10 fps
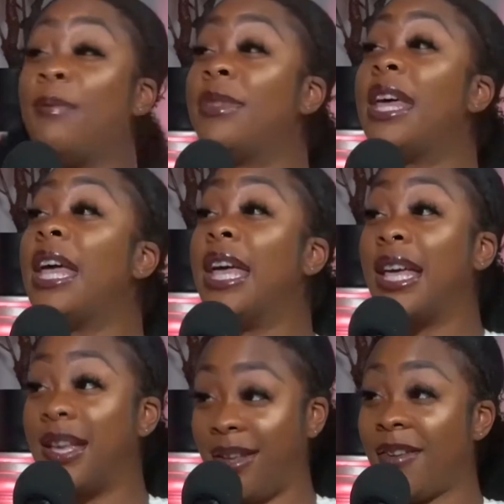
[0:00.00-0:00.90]

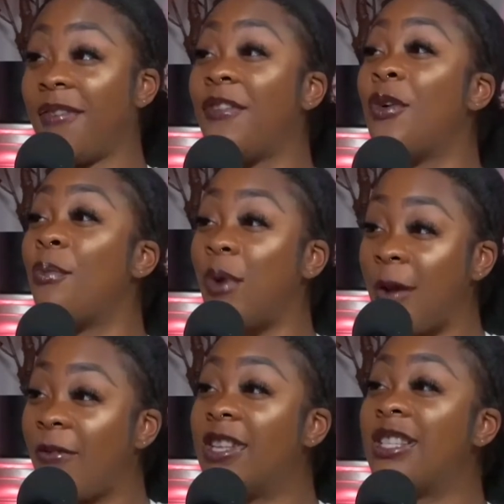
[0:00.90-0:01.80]
thing for
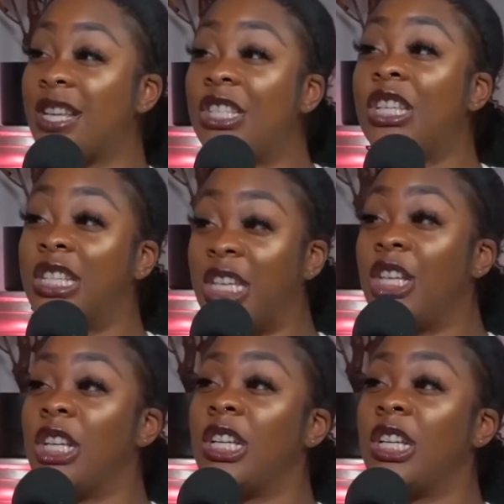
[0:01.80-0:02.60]
breakfast, lunch, and dinner.